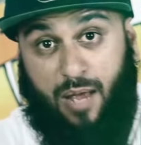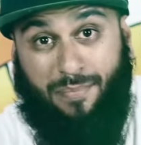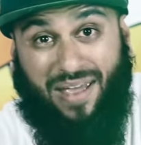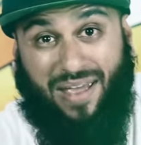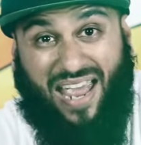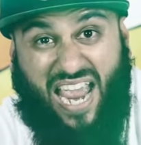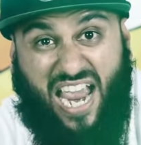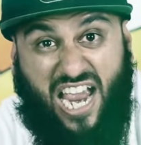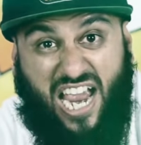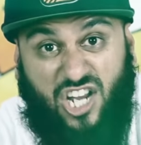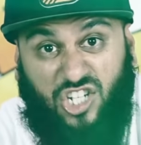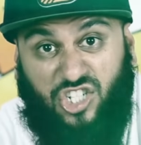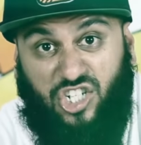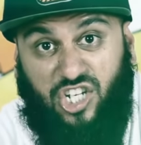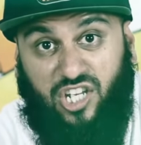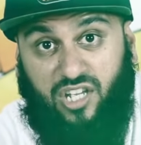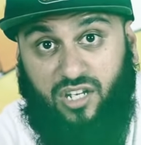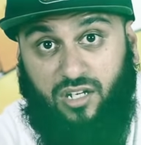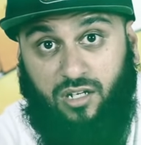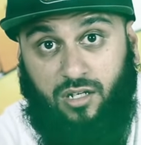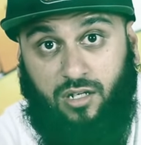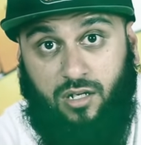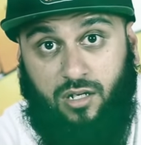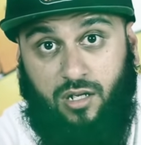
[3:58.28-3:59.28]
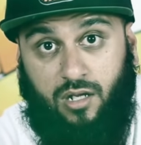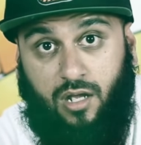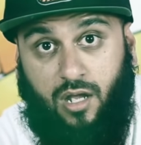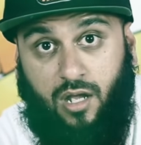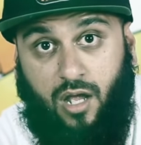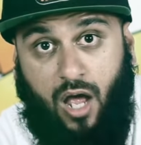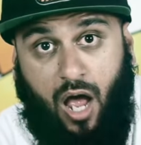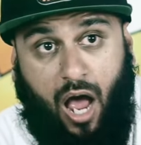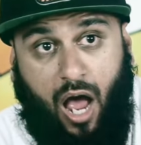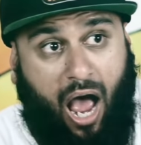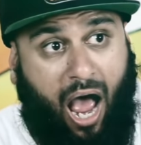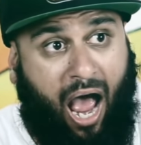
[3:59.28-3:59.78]
no. I'm Asian.
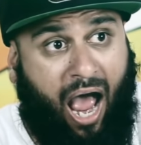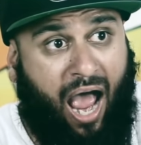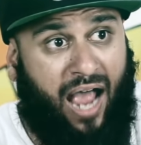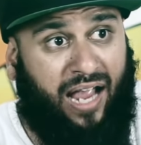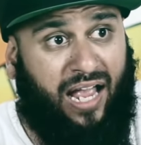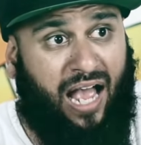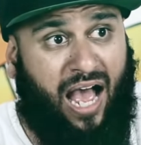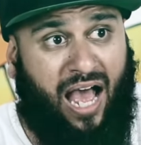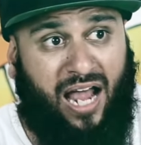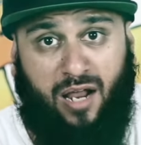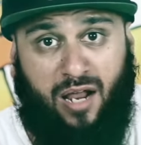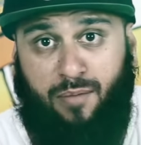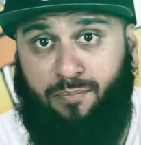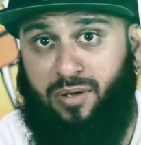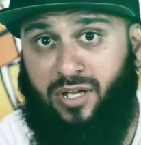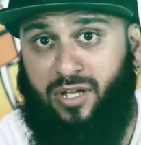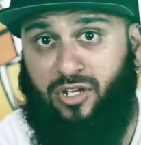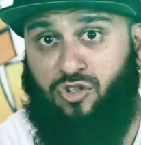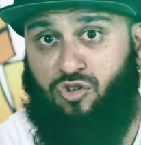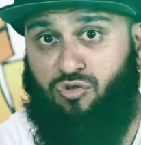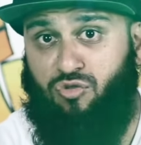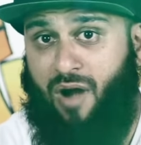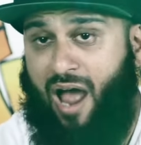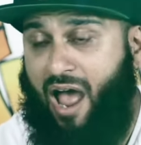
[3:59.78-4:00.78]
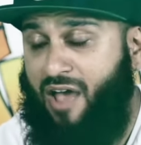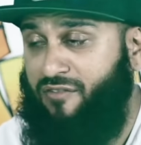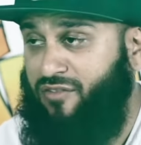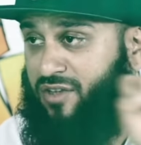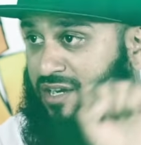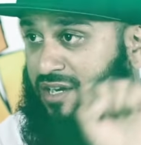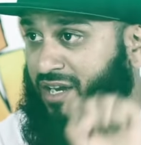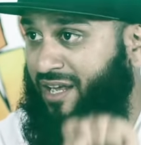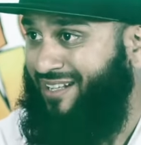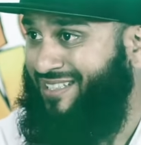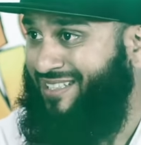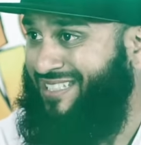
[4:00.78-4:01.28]
I gotta be
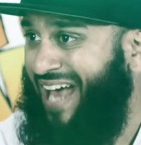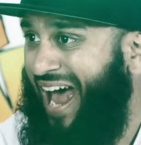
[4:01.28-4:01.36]
driving a